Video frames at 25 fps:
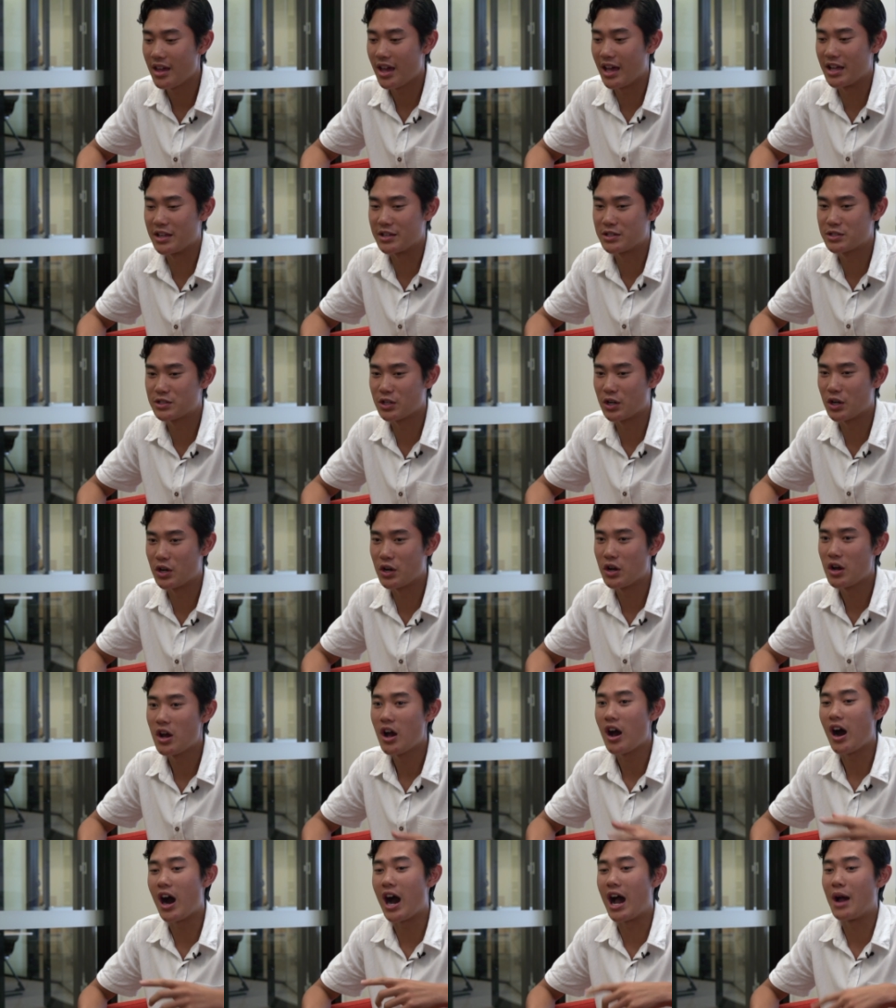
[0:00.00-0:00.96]
And so
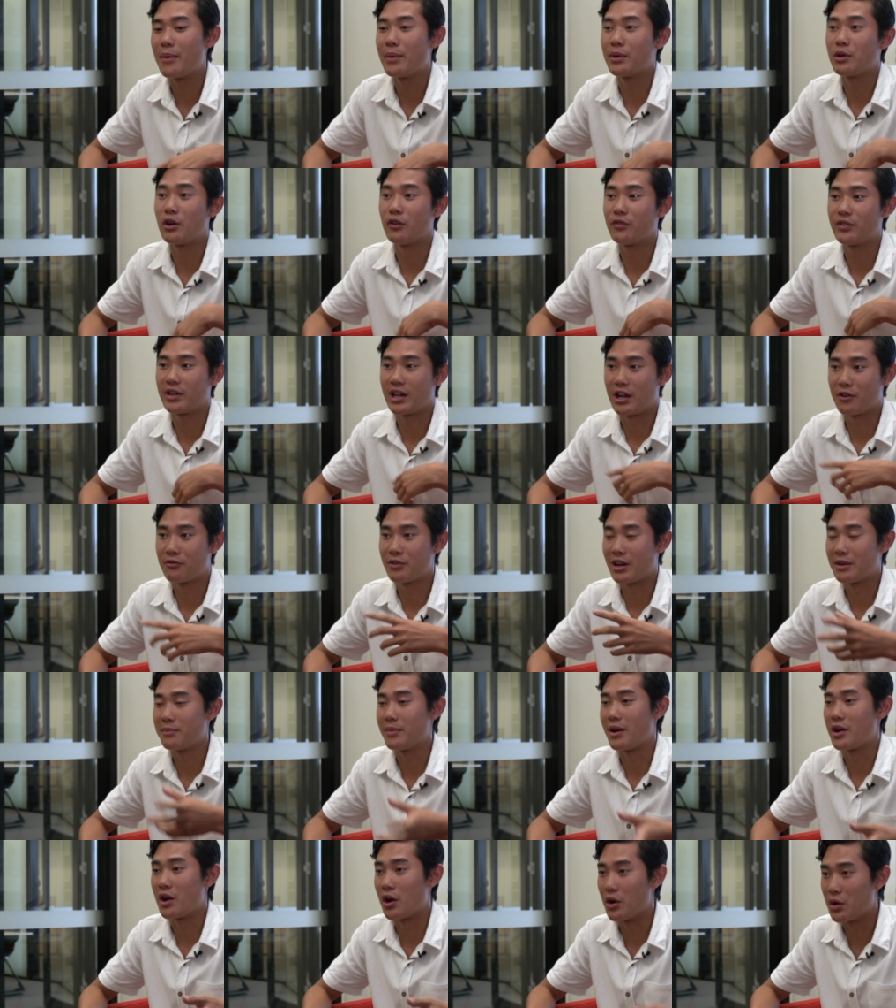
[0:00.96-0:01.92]
I went off and I read
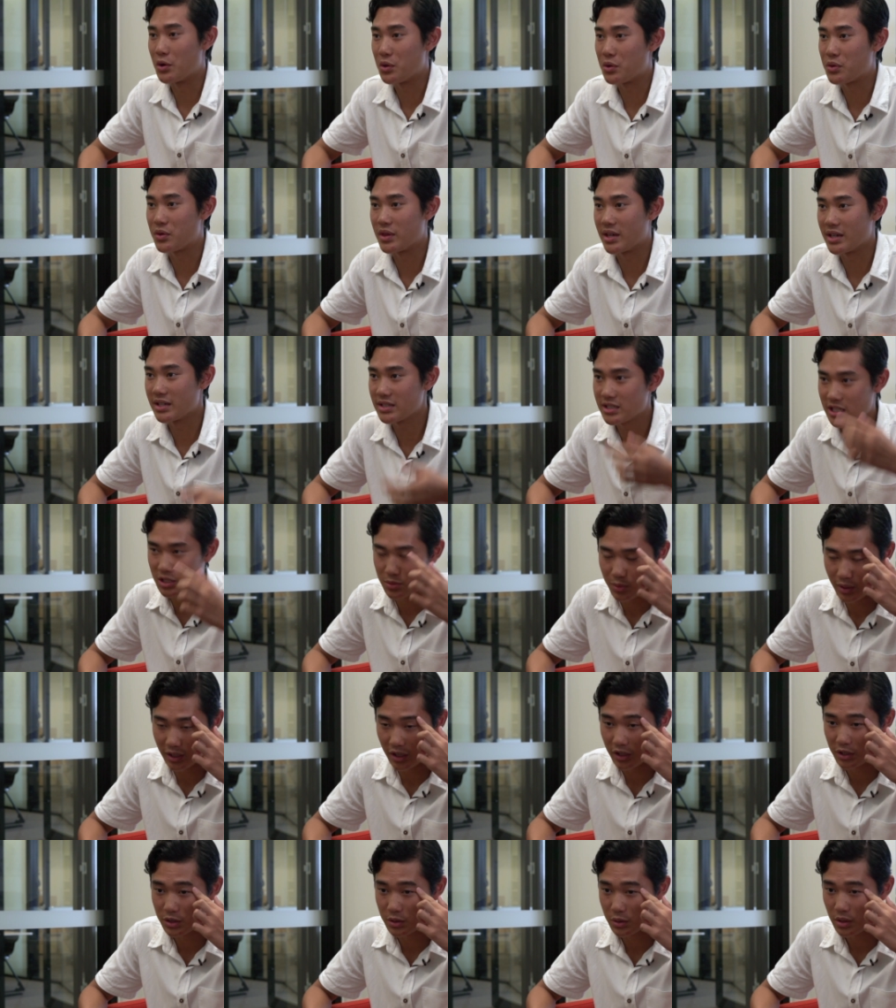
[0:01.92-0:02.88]
my own things, as
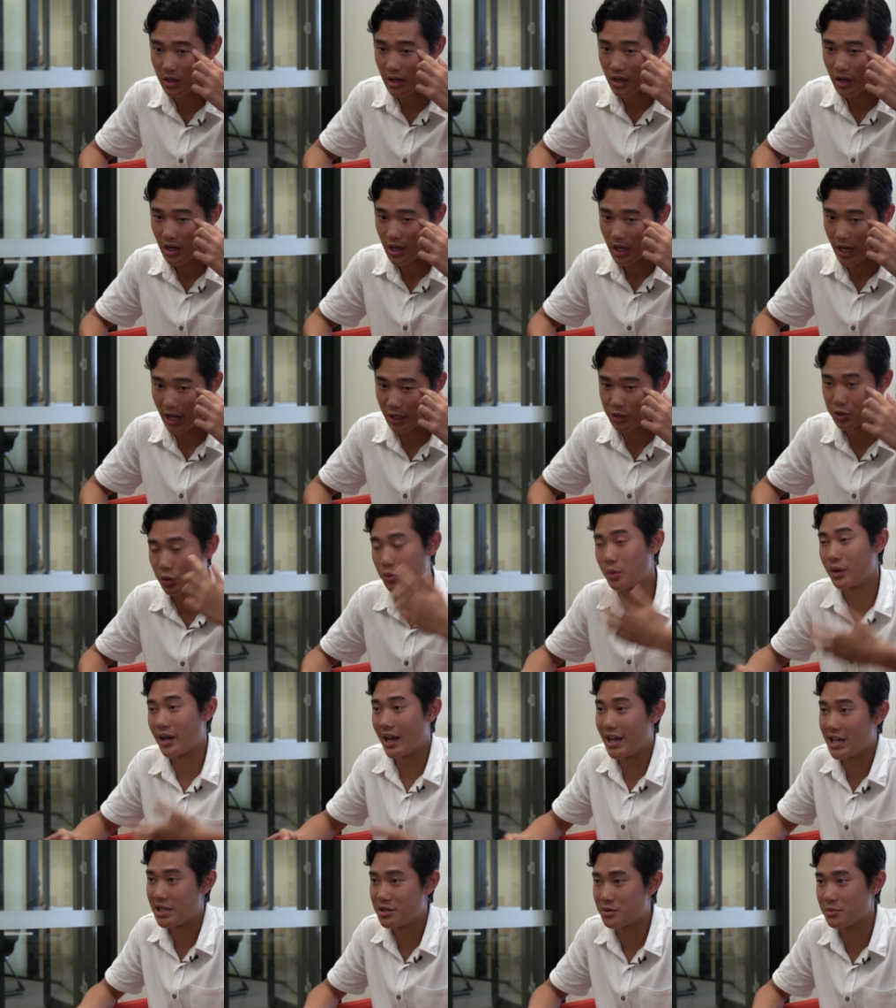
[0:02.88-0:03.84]
well as I took what
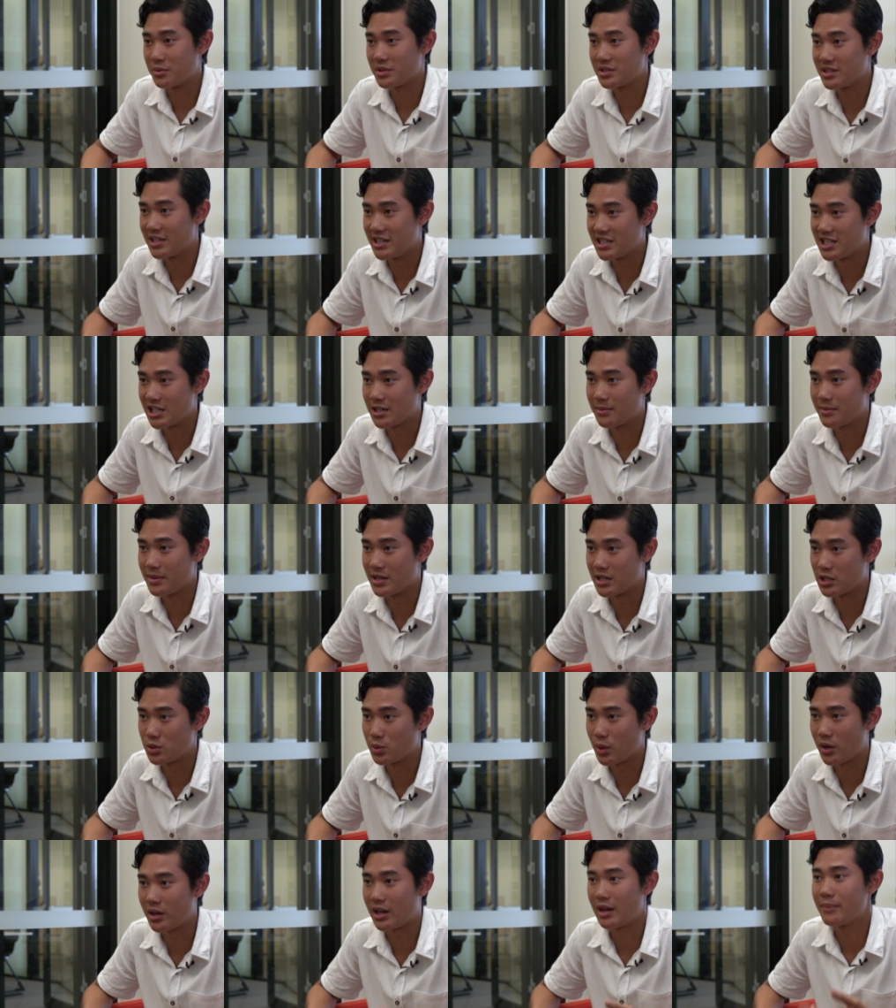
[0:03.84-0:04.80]
Adrian was teaching me
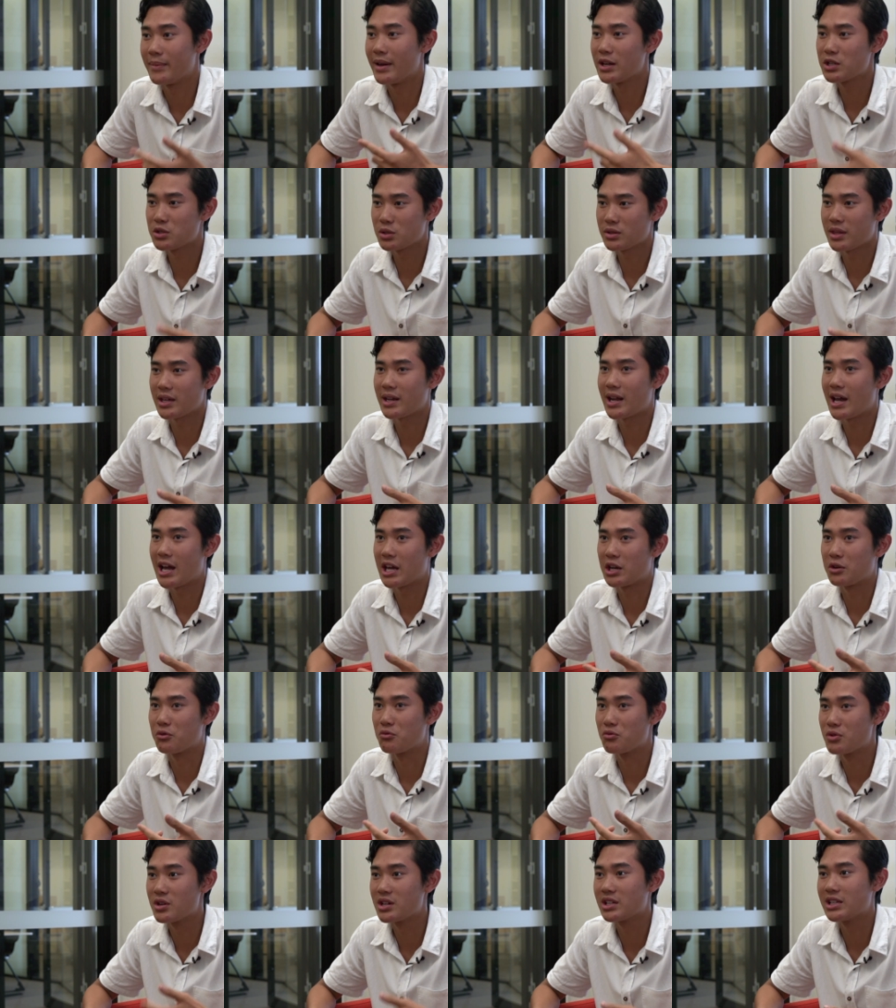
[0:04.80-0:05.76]
as well. And I made sure that I had a
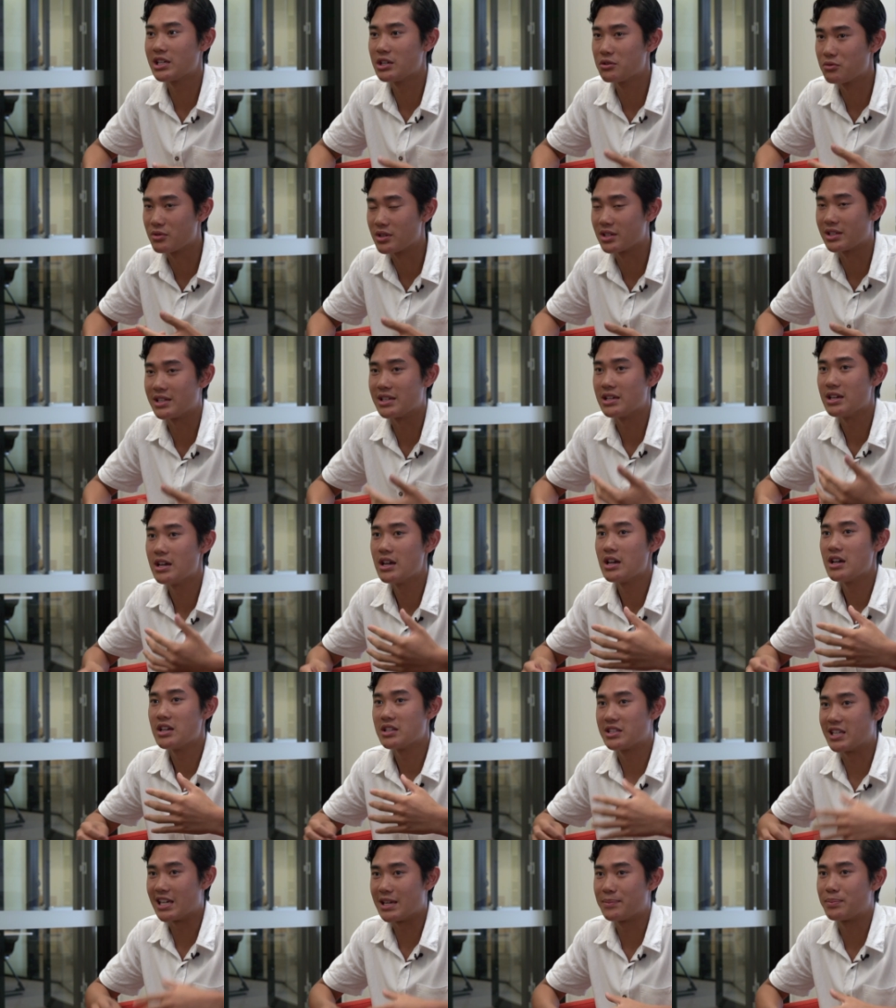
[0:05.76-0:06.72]
really, really
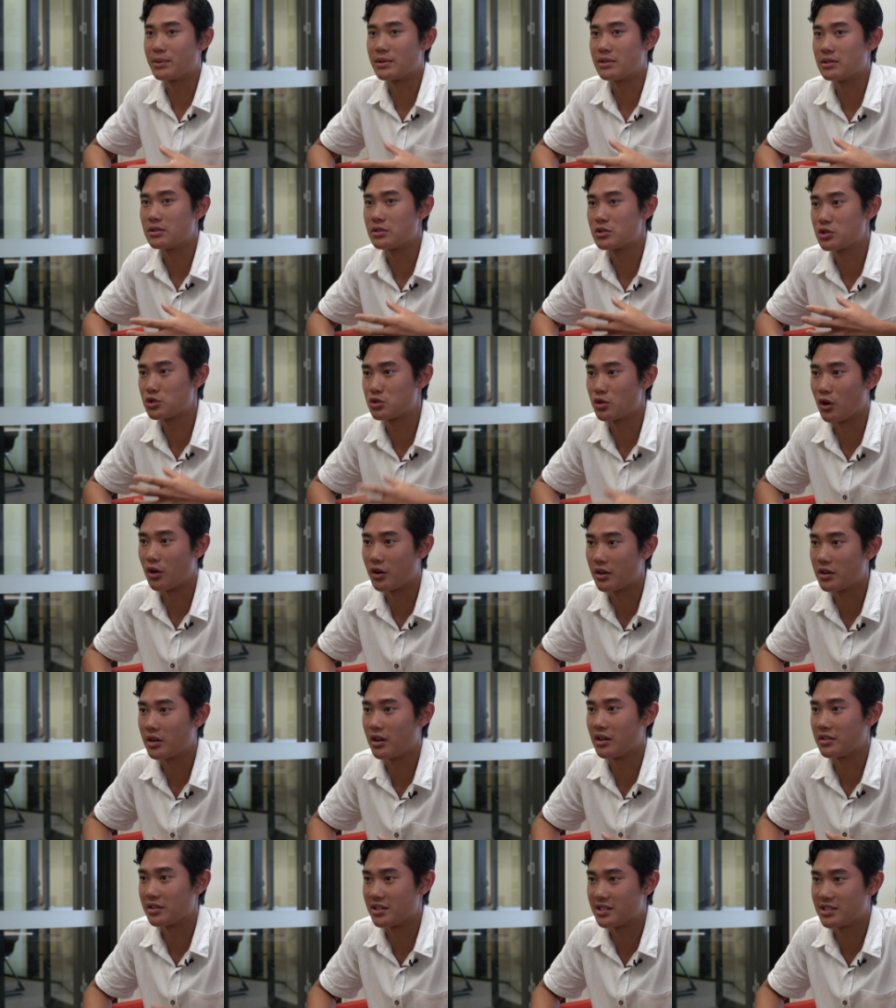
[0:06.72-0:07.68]
deep and strong
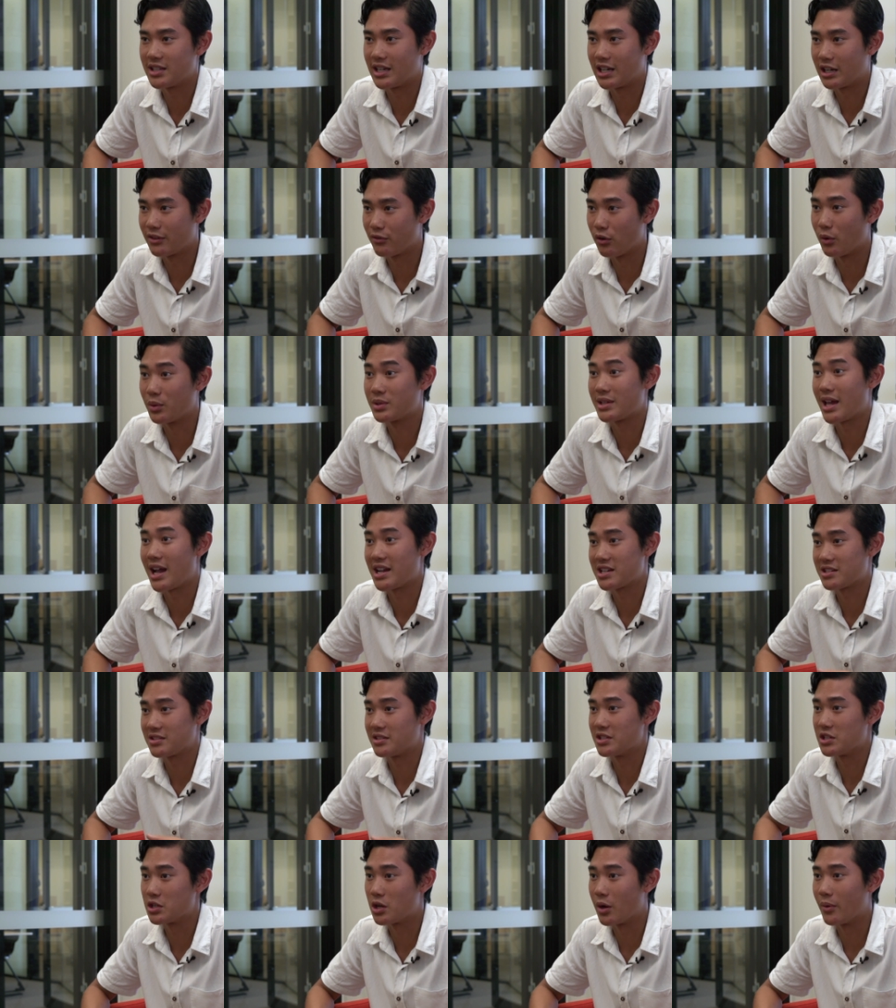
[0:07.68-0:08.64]
understanding of what was
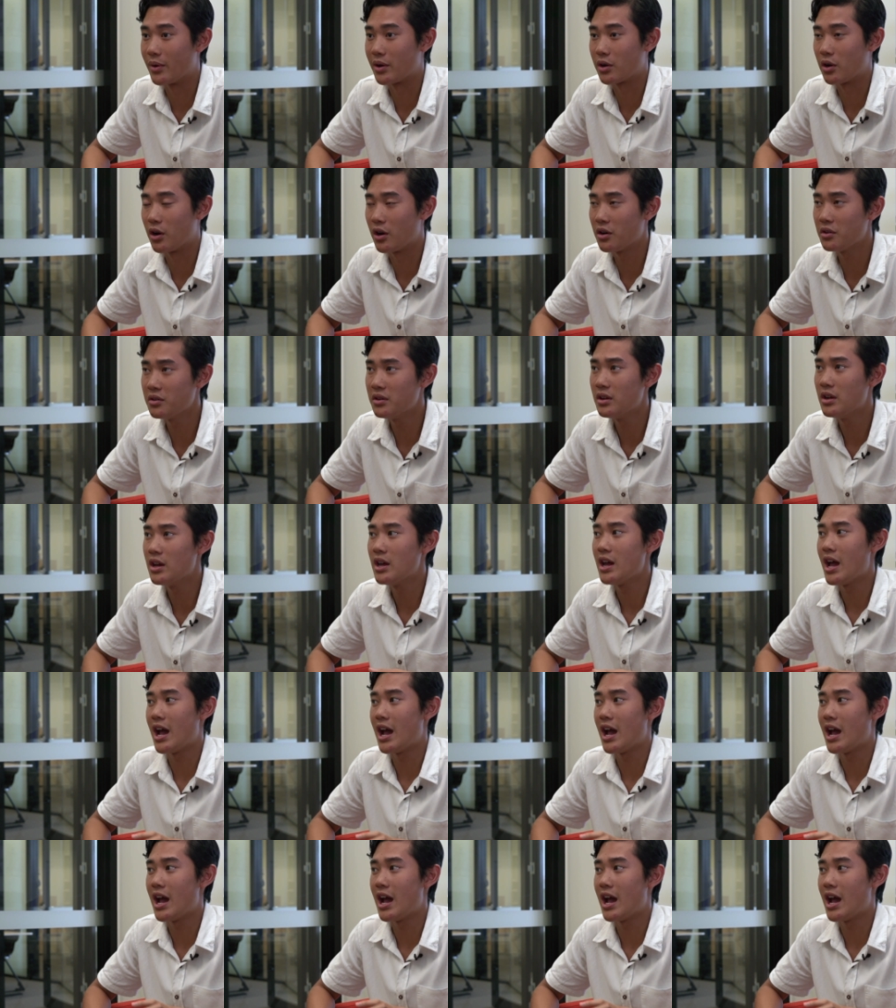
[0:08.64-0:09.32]
actually going on.